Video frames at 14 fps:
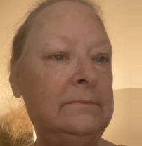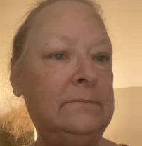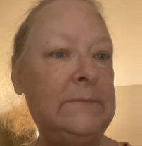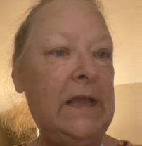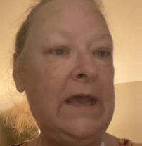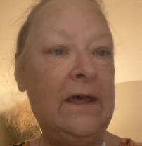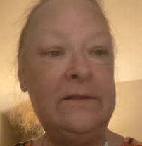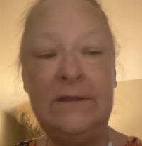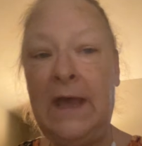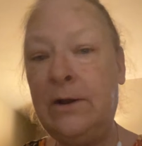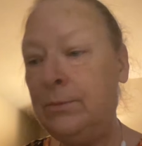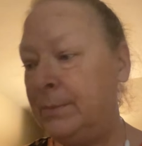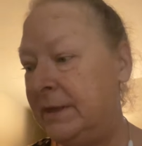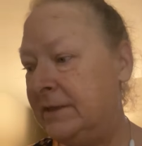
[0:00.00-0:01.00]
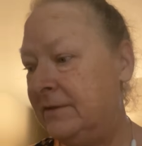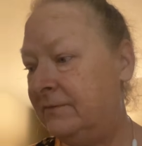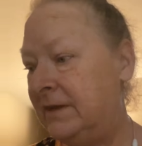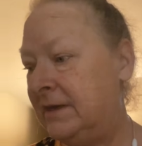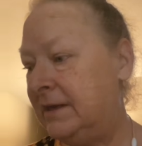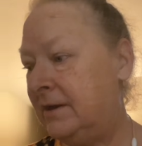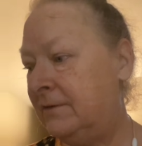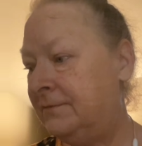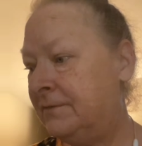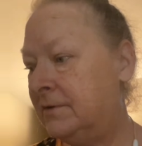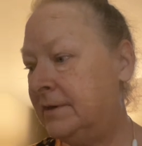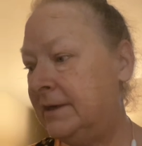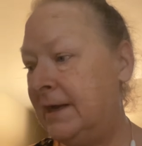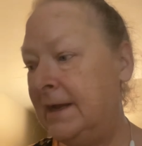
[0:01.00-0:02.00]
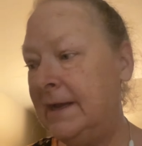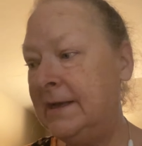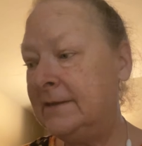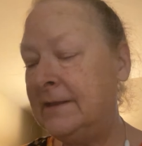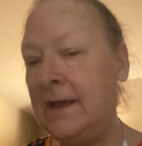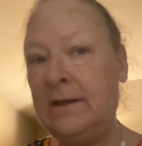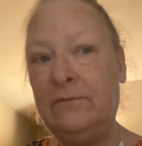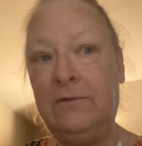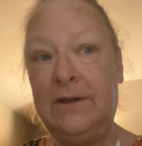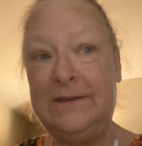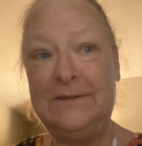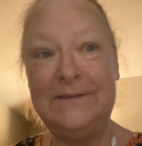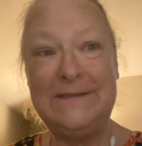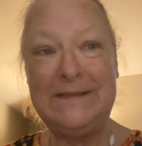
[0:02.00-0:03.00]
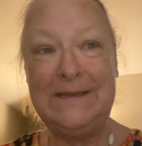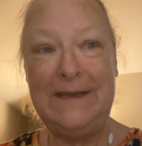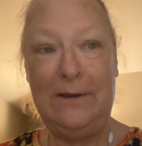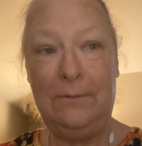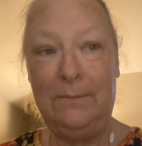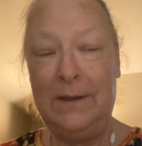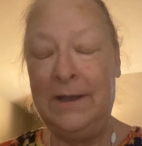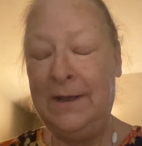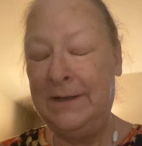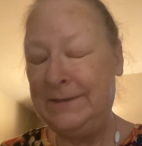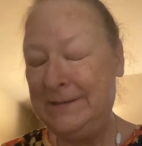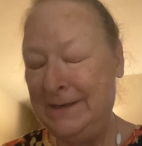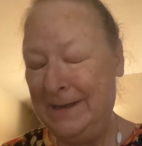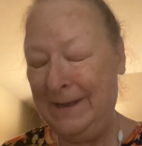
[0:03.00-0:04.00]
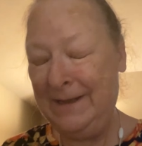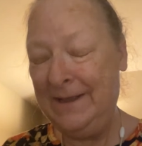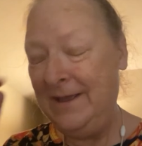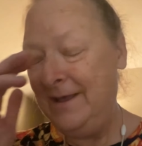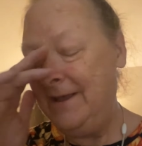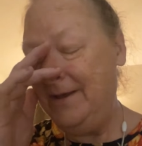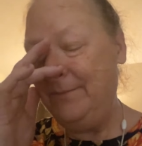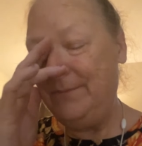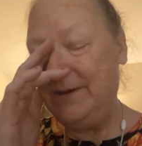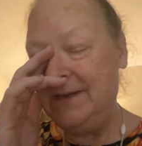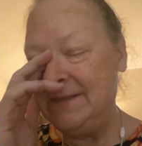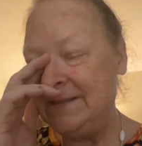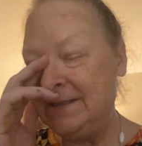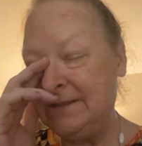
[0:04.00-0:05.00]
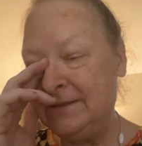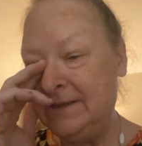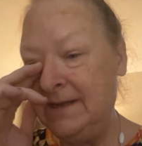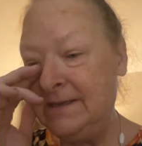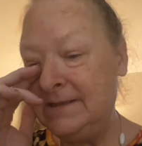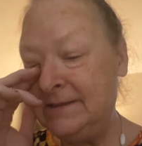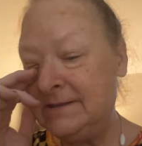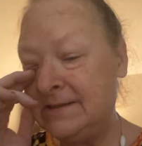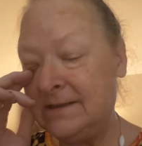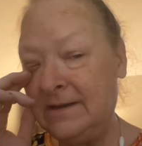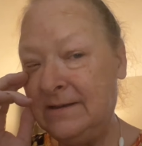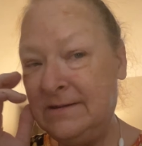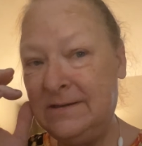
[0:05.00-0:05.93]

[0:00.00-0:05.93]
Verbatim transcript: yeah, and that'll be the video for today. And that way you'll see how much, but it's a, it's a